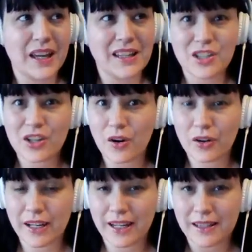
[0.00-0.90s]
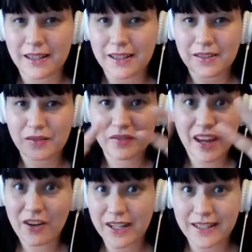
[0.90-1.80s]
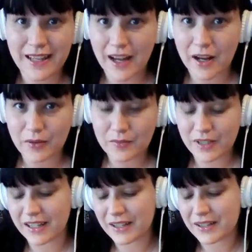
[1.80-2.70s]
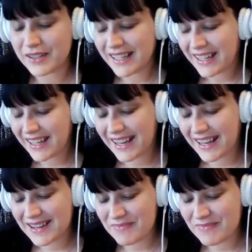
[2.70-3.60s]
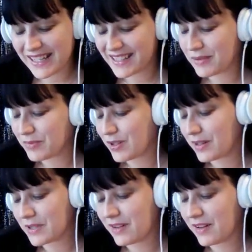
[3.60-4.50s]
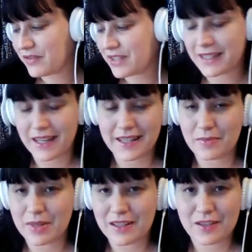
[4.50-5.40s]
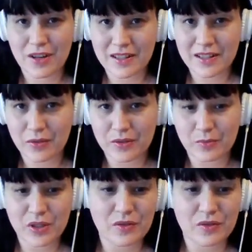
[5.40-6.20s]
enchanting fairy tale, you know. Because sometimes life just gets a bit stressful and we